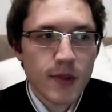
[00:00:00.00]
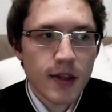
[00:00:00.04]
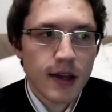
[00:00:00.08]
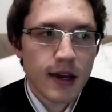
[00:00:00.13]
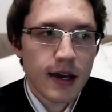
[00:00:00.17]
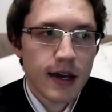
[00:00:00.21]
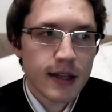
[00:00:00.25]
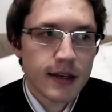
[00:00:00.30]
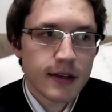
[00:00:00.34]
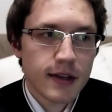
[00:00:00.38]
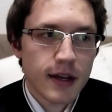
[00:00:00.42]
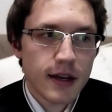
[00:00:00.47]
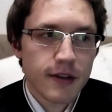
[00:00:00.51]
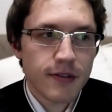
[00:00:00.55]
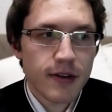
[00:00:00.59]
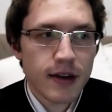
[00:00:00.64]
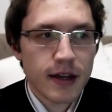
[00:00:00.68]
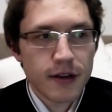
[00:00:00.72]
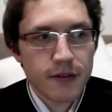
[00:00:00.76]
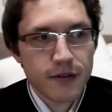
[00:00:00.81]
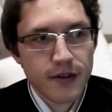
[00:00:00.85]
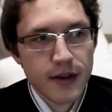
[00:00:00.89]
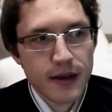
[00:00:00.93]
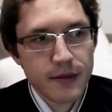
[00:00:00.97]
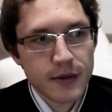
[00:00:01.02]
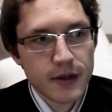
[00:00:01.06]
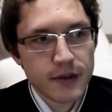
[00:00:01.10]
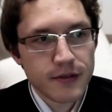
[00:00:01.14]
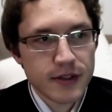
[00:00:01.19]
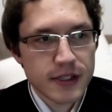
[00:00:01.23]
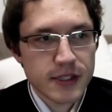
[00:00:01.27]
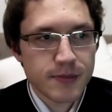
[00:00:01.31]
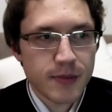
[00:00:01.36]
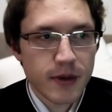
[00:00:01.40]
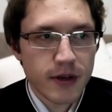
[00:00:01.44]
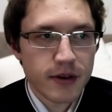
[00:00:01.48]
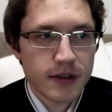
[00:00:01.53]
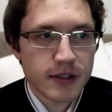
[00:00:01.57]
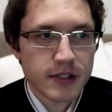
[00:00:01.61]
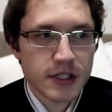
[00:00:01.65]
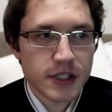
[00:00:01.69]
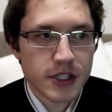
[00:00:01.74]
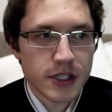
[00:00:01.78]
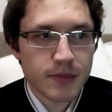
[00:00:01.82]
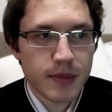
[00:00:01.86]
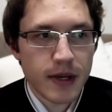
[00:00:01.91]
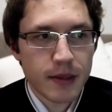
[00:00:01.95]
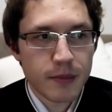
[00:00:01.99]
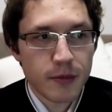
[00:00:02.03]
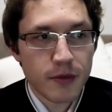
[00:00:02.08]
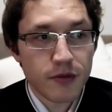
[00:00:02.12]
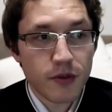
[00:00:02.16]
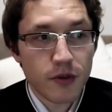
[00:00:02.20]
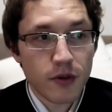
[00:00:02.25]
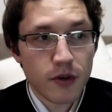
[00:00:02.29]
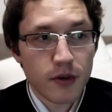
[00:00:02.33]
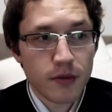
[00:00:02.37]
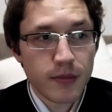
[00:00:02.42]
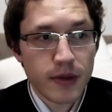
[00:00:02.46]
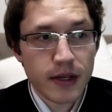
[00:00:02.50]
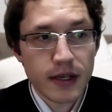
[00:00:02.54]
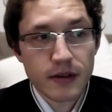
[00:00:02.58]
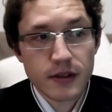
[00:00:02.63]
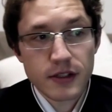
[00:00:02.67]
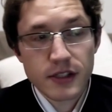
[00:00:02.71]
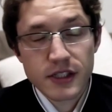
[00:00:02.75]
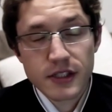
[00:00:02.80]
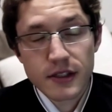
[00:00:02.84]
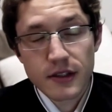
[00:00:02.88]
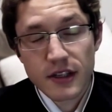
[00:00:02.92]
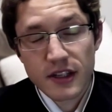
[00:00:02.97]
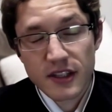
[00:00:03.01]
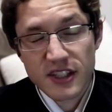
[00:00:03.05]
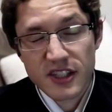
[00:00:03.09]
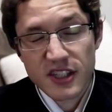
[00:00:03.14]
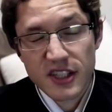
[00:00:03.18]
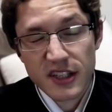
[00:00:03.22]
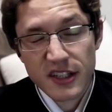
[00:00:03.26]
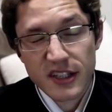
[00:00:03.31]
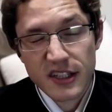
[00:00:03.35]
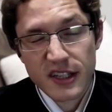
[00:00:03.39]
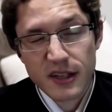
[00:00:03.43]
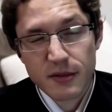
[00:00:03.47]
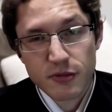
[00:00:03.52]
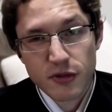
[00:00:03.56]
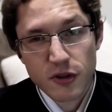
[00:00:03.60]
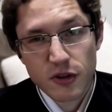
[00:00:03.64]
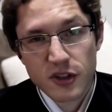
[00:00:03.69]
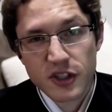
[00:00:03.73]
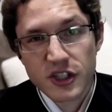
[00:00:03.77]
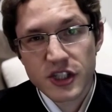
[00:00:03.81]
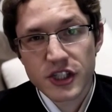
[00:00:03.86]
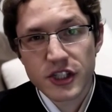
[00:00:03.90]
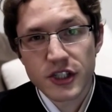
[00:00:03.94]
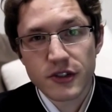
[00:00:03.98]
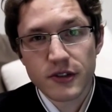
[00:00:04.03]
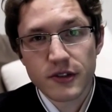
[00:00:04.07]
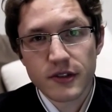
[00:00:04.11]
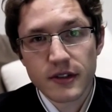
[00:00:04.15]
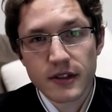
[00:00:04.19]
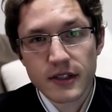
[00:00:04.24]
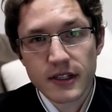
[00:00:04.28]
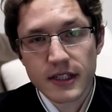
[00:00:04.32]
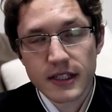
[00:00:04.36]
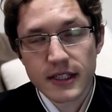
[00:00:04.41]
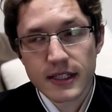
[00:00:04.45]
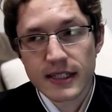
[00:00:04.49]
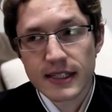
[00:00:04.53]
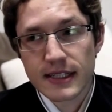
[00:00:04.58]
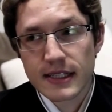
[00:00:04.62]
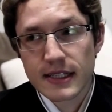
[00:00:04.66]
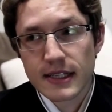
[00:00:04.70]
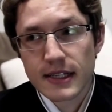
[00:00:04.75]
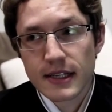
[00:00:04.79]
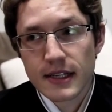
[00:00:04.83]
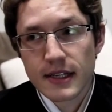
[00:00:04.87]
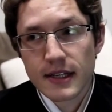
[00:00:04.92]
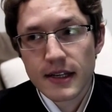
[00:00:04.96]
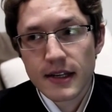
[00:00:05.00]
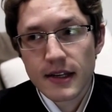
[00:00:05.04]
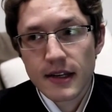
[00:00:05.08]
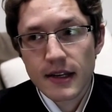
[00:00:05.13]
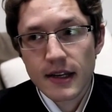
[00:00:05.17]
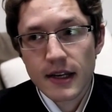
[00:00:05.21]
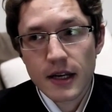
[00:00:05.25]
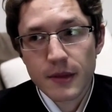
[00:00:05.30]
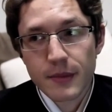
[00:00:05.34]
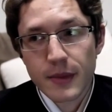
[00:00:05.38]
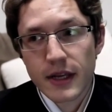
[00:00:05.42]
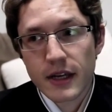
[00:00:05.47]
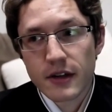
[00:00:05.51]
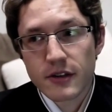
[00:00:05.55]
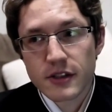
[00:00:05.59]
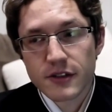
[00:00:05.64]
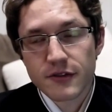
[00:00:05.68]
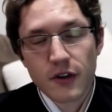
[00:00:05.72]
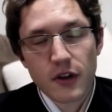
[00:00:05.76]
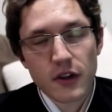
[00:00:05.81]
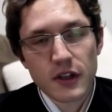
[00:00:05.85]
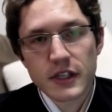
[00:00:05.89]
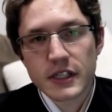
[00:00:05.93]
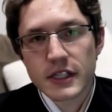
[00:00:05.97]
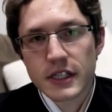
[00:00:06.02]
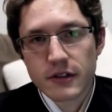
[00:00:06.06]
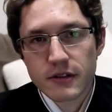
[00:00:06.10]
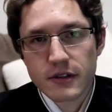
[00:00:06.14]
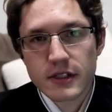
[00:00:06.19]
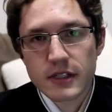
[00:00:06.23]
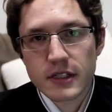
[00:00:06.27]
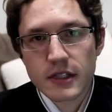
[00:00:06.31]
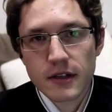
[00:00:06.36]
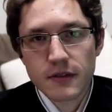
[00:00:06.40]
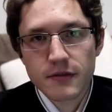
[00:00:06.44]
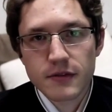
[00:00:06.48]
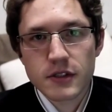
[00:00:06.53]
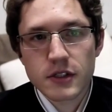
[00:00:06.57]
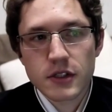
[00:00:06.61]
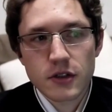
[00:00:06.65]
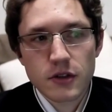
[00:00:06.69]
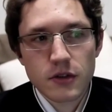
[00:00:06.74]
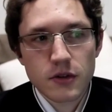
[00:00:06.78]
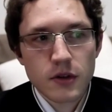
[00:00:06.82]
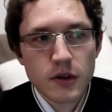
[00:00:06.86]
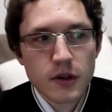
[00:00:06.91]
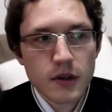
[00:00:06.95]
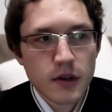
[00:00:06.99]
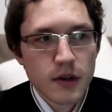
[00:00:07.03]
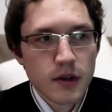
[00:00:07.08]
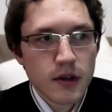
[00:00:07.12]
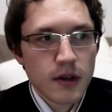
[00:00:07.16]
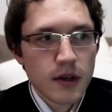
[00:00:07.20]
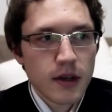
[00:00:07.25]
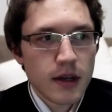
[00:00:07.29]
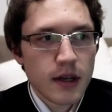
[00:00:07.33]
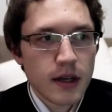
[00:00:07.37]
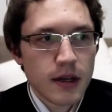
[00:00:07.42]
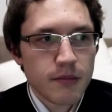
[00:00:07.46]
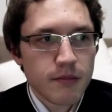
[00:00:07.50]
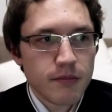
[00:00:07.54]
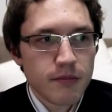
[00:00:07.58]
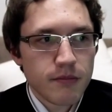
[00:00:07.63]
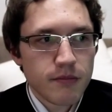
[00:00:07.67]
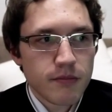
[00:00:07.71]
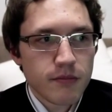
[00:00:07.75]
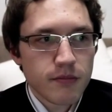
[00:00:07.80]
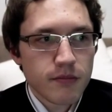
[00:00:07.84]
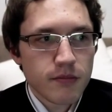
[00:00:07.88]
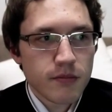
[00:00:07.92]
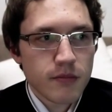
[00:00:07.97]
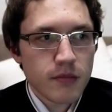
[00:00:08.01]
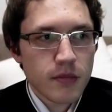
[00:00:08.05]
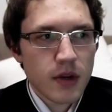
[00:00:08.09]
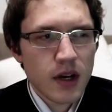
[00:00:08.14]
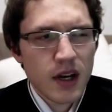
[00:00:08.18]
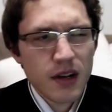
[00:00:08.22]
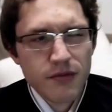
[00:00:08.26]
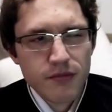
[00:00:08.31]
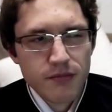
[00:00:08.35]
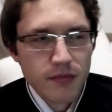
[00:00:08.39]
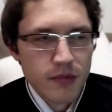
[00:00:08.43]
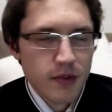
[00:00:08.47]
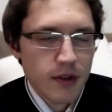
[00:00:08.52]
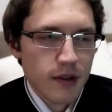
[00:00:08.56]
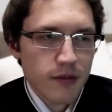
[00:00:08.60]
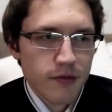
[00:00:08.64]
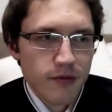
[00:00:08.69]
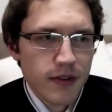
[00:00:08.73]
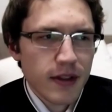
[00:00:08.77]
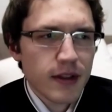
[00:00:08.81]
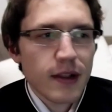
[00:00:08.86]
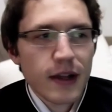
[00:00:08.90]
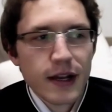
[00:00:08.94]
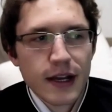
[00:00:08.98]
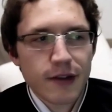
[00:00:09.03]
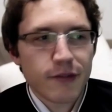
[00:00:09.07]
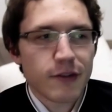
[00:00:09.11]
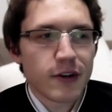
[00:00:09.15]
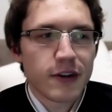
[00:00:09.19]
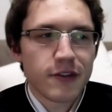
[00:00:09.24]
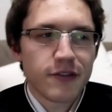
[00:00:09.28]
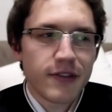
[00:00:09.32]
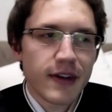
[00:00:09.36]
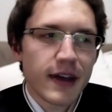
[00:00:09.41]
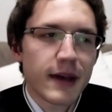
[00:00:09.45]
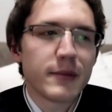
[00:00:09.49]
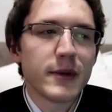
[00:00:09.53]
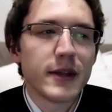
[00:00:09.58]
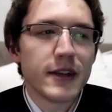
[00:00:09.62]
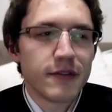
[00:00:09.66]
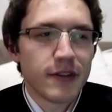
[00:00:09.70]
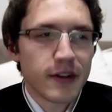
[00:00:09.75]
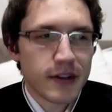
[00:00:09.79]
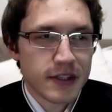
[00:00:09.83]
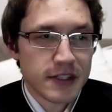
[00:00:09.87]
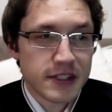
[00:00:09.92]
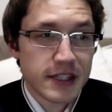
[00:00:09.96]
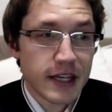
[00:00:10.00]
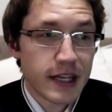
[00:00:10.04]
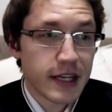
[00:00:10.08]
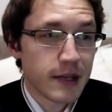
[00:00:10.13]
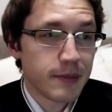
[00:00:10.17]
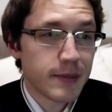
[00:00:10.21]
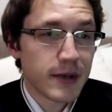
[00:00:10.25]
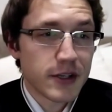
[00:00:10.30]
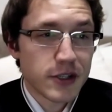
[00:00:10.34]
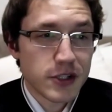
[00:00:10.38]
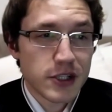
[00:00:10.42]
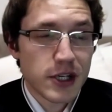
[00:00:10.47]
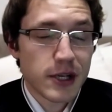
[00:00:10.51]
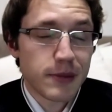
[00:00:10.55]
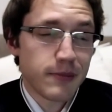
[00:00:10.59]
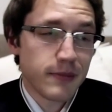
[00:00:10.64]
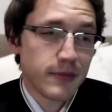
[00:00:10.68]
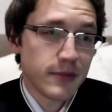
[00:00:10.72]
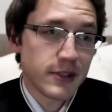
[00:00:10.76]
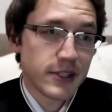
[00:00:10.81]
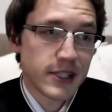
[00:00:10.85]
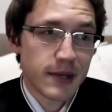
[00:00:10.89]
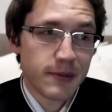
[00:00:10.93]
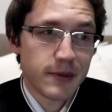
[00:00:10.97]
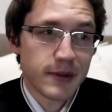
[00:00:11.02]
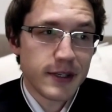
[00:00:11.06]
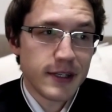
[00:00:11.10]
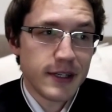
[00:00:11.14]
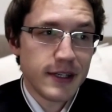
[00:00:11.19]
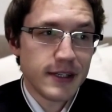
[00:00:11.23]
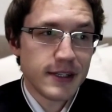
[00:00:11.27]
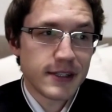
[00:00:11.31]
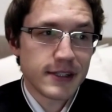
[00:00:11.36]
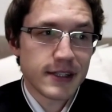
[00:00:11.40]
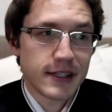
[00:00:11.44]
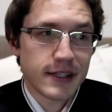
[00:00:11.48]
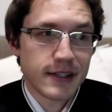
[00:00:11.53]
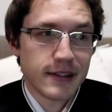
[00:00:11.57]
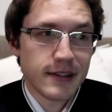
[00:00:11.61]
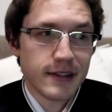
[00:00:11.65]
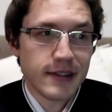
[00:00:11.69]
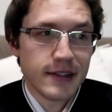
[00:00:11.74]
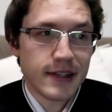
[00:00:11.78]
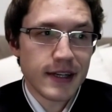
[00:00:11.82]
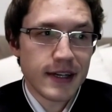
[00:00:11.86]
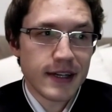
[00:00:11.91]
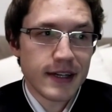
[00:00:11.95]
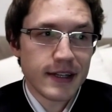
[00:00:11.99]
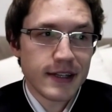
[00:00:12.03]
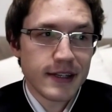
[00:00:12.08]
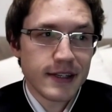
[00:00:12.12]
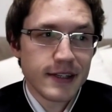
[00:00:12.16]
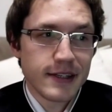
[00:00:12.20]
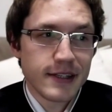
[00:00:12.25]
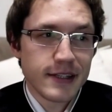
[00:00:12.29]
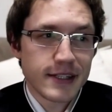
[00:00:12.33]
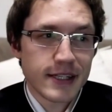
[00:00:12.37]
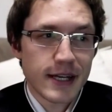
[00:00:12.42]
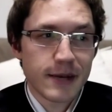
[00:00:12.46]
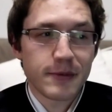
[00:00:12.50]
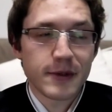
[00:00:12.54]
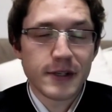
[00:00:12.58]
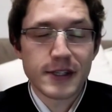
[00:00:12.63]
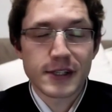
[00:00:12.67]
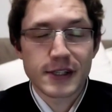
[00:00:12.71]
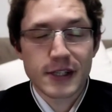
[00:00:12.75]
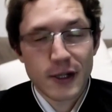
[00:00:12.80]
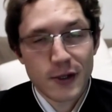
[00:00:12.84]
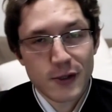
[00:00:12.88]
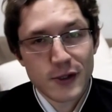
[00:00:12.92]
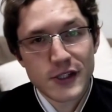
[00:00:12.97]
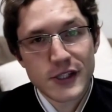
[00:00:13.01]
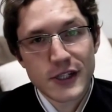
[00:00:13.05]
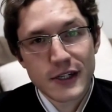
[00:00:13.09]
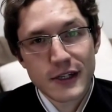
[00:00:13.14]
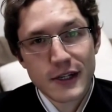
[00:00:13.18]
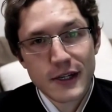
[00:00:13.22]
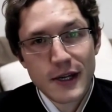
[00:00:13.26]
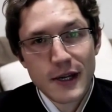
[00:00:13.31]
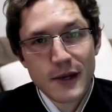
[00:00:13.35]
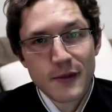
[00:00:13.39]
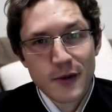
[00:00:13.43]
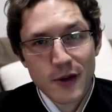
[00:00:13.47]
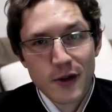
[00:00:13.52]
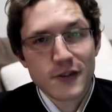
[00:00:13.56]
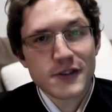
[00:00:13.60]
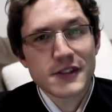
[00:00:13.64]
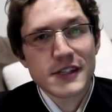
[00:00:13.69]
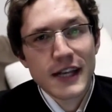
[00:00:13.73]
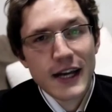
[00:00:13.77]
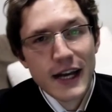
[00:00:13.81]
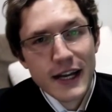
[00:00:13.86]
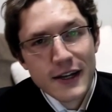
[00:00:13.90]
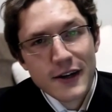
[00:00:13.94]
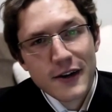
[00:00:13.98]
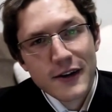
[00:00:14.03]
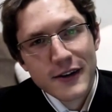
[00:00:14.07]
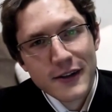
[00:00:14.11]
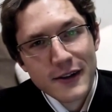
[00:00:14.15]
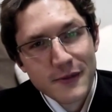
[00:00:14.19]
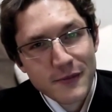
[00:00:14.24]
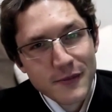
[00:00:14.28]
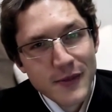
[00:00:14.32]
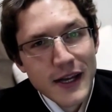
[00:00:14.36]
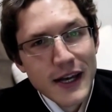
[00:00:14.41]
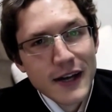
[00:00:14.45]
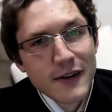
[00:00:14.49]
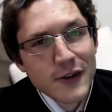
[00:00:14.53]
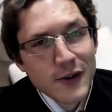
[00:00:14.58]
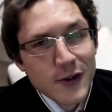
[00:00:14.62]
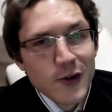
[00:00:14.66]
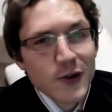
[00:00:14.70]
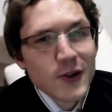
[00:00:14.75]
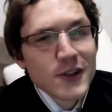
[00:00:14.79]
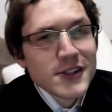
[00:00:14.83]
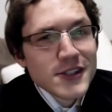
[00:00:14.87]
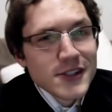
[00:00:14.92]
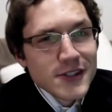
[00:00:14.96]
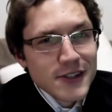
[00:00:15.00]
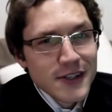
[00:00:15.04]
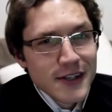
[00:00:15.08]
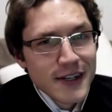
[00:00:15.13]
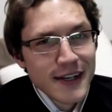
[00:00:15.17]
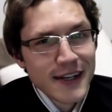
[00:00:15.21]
I've had a fair bit of experience in Japan before, being a study abroad student and coming here as a volunteer and stuff, so I feel like I've got a fair bit of understanding about Japanese and Japanese culture, but obviously I can't compare it all to